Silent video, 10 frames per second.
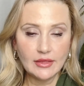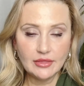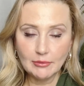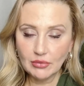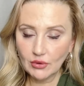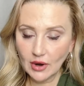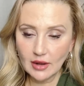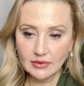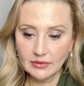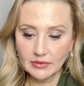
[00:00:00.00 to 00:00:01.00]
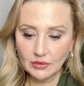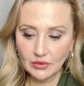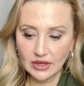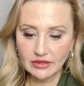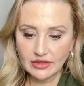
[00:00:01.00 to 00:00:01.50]
The problem
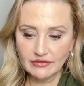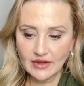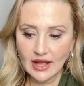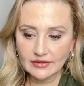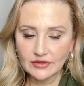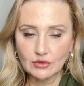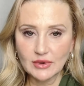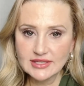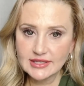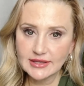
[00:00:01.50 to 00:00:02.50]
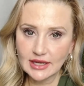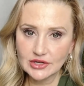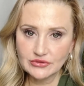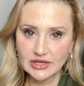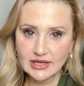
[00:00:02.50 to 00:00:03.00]
with the fact that the rest of the
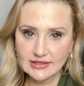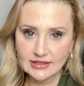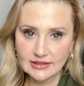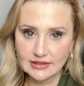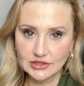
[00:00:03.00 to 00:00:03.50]
country doesn't